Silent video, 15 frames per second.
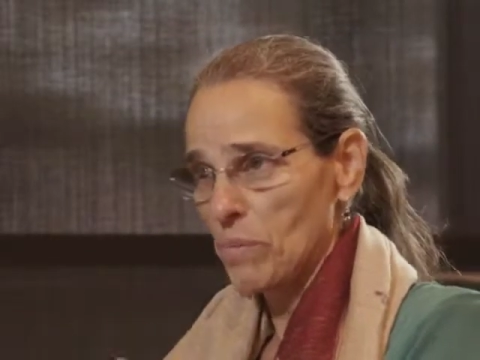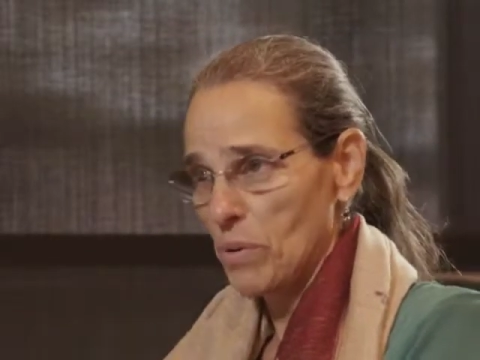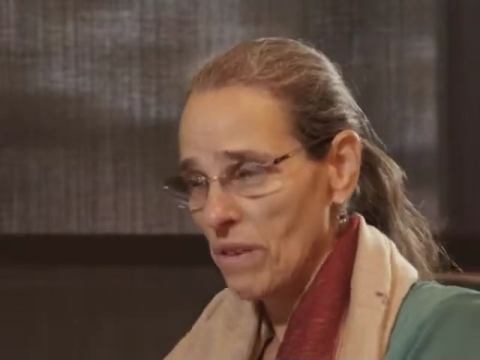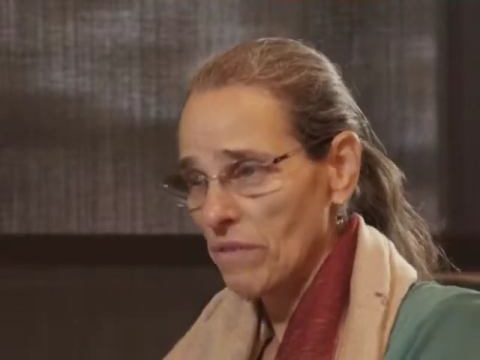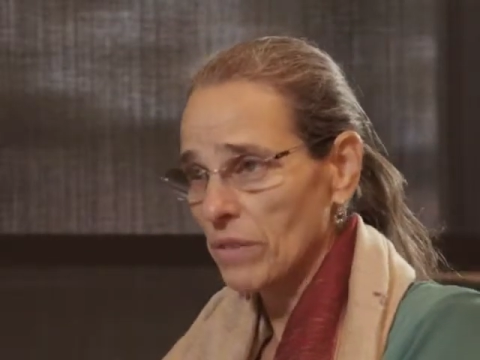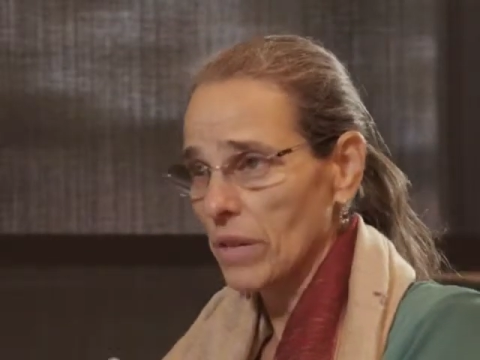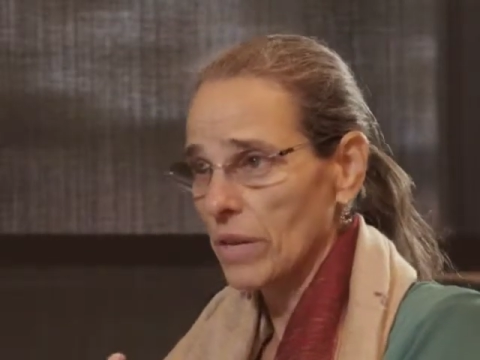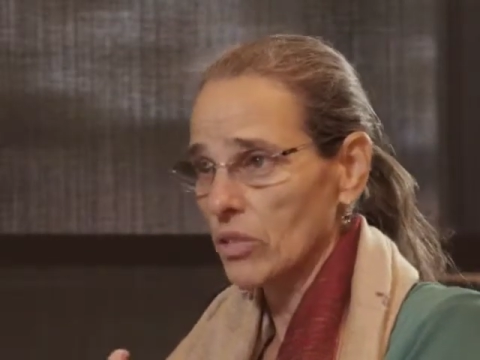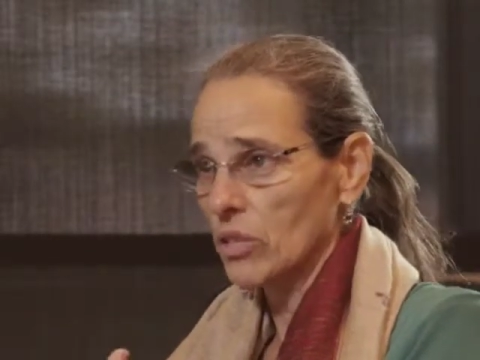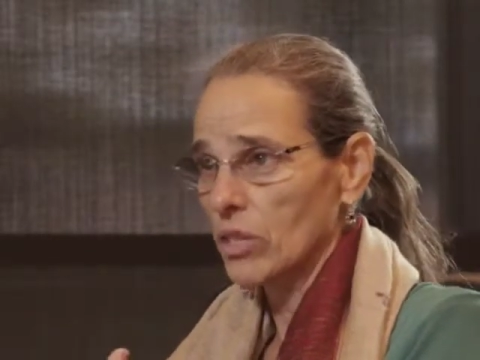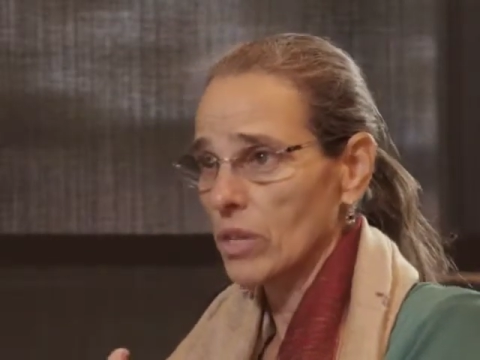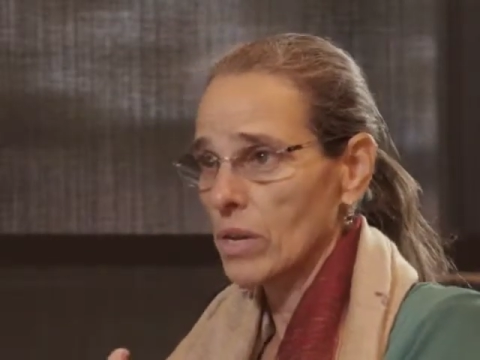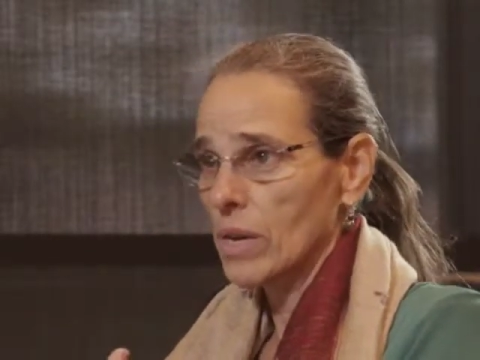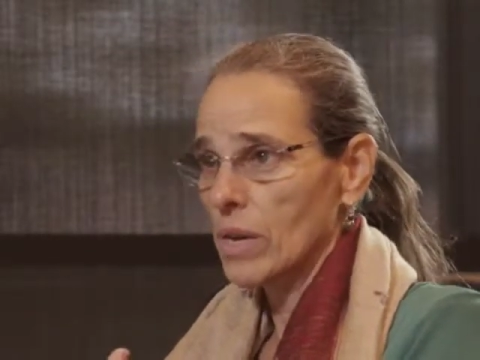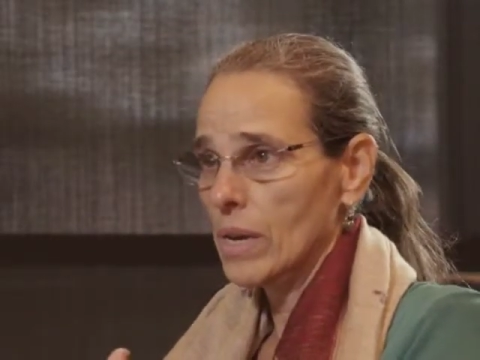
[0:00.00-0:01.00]

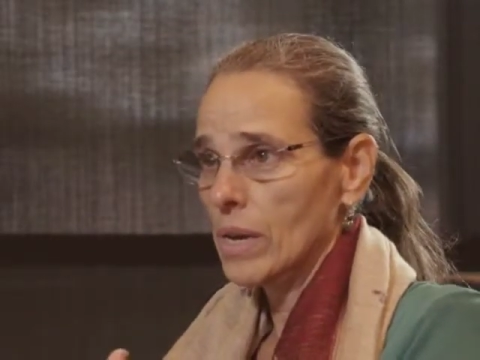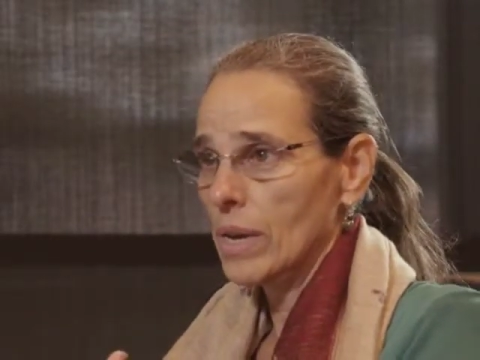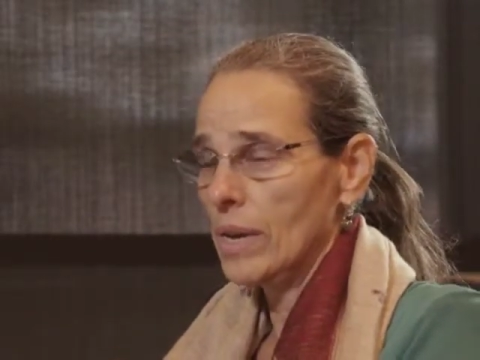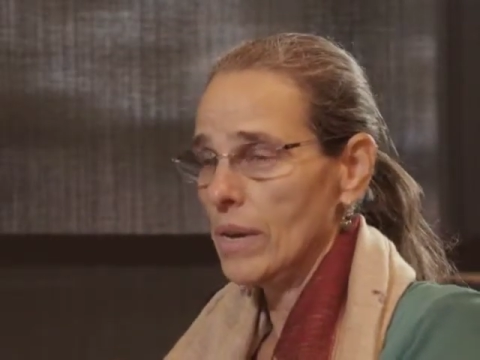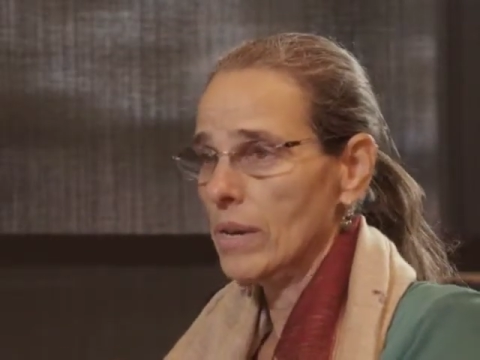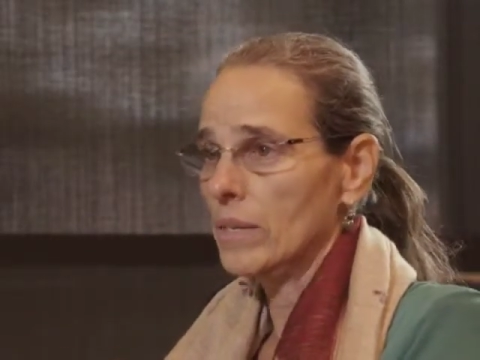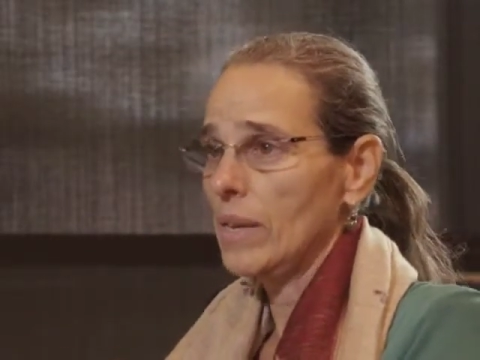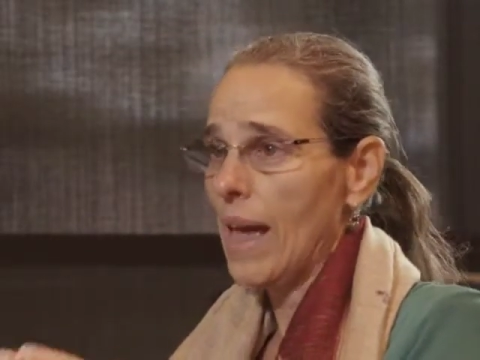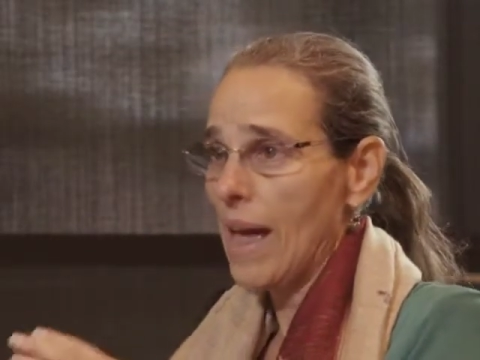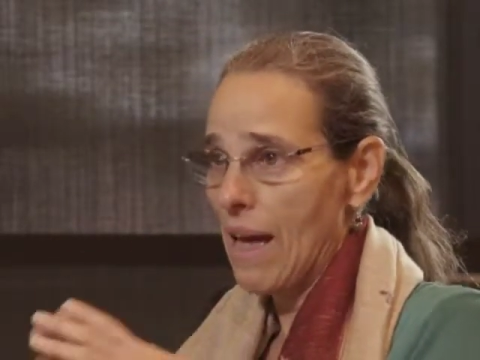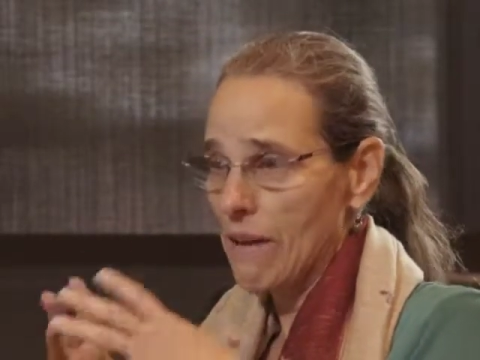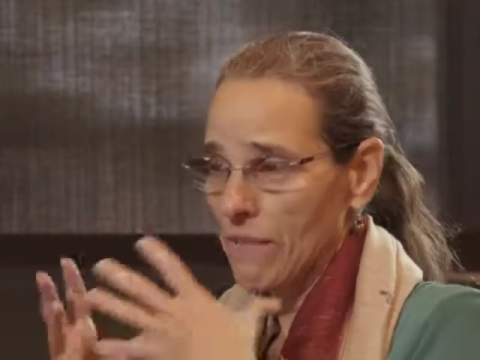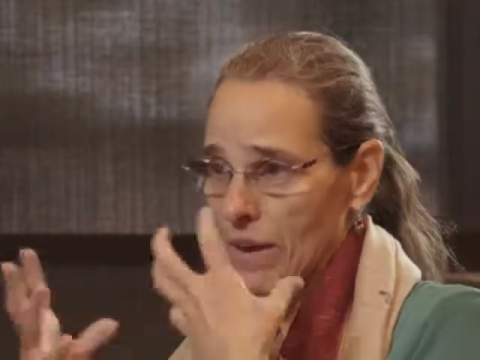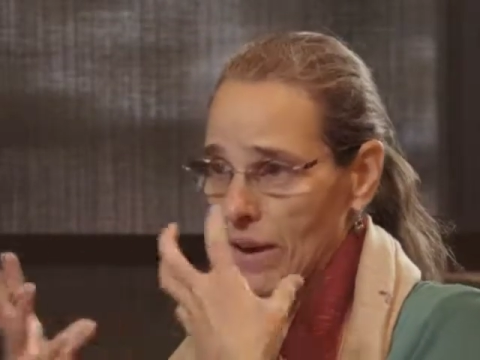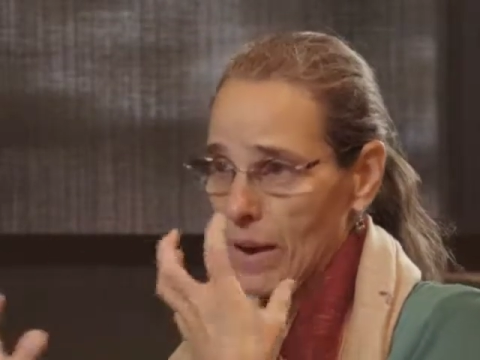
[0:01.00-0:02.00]
privilege is
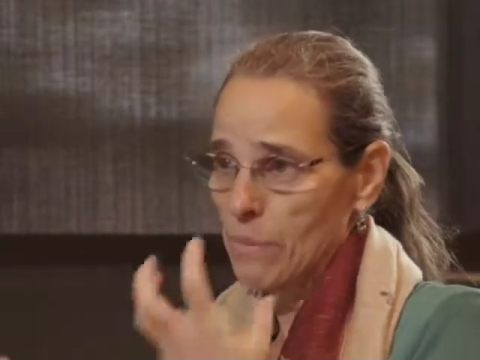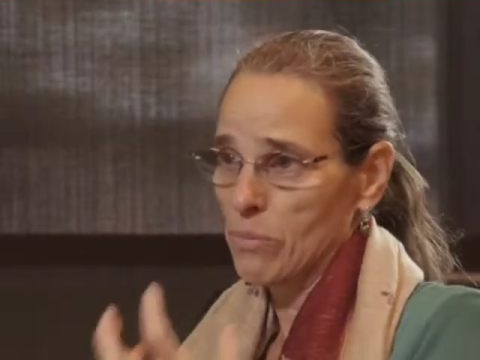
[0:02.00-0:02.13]
having a